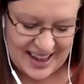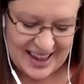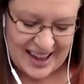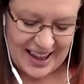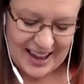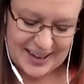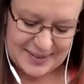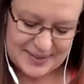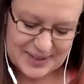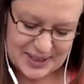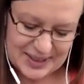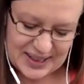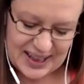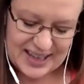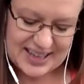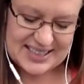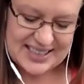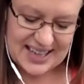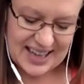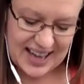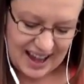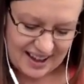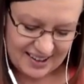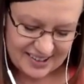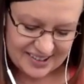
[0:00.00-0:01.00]
Um, so they
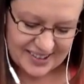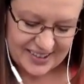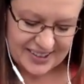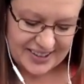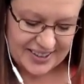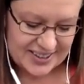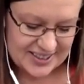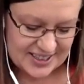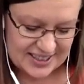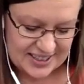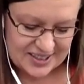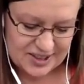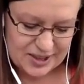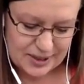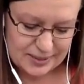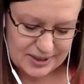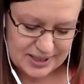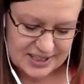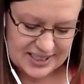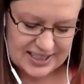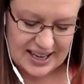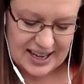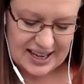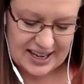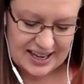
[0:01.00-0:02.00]
say alcohol use
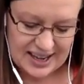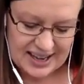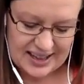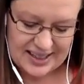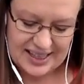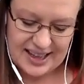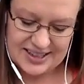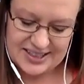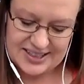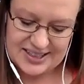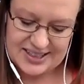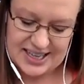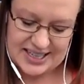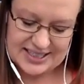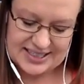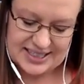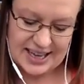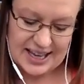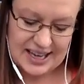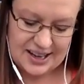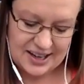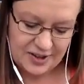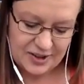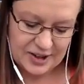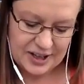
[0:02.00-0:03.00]
contributes to 88,000 deaths
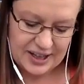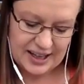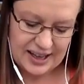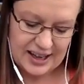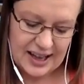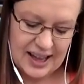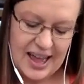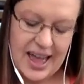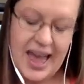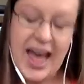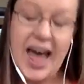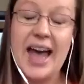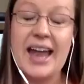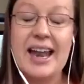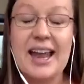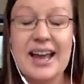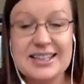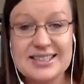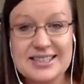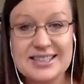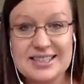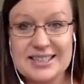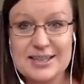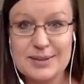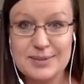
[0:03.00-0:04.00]
annually and
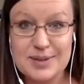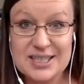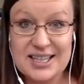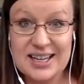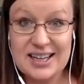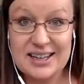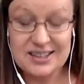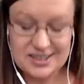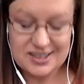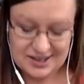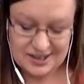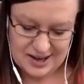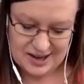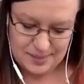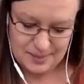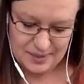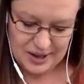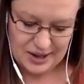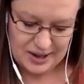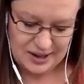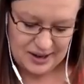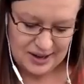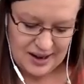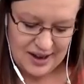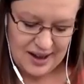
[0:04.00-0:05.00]
has a substantial
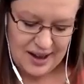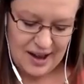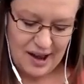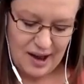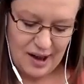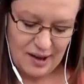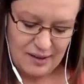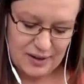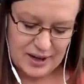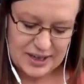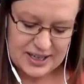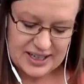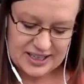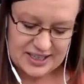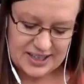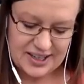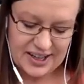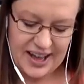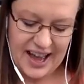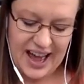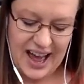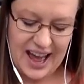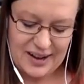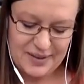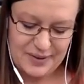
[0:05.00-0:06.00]
number of additional
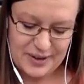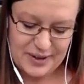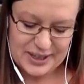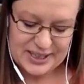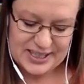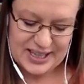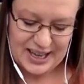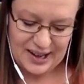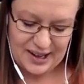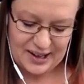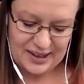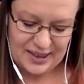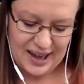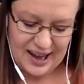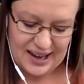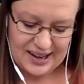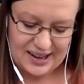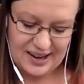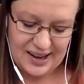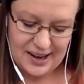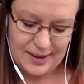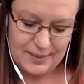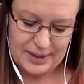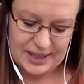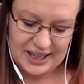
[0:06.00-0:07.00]
adverse health,
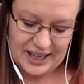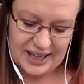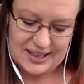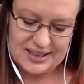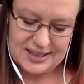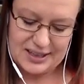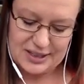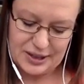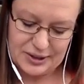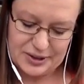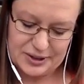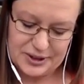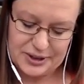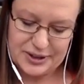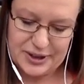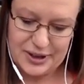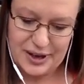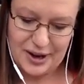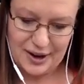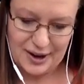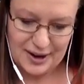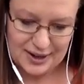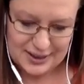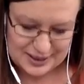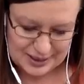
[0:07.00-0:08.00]
economic, and social
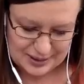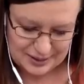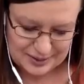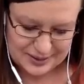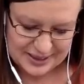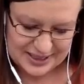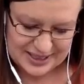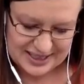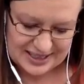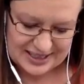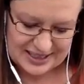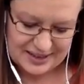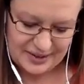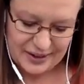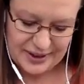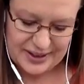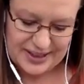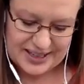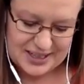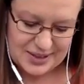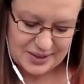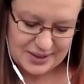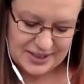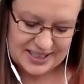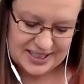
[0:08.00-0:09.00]
consequences. For
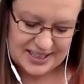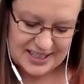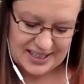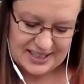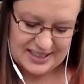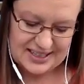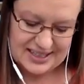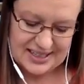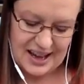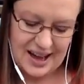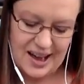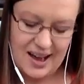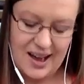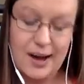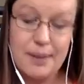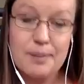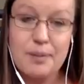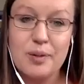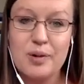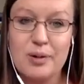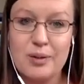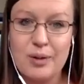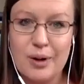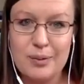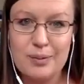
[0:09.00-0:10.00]
this reason, it's not
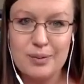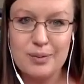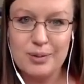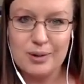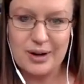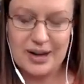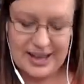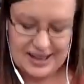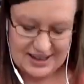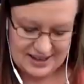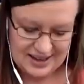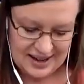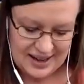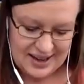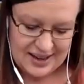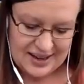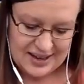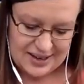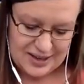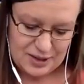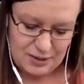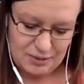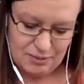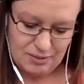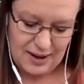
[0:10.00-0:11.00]
appropriate
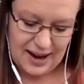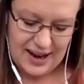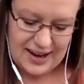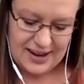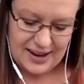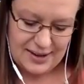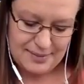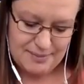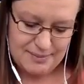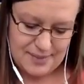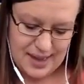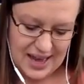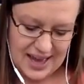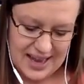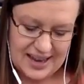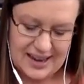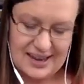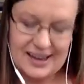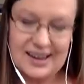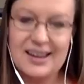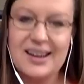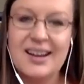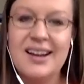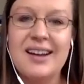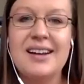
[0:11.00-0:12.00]
to
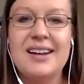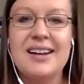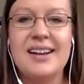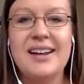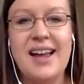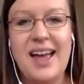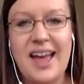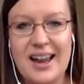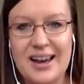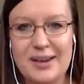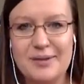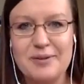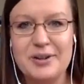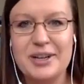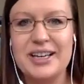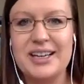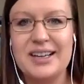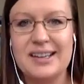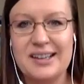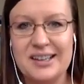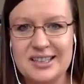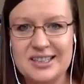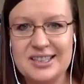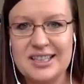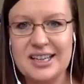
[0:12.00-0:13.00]
recommend anyone
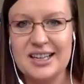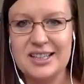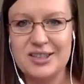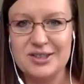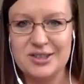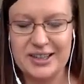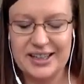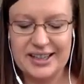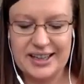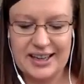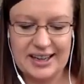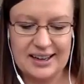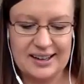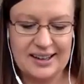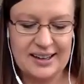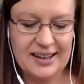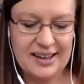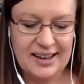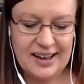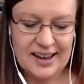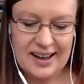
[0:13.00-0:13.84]
initiate drinking.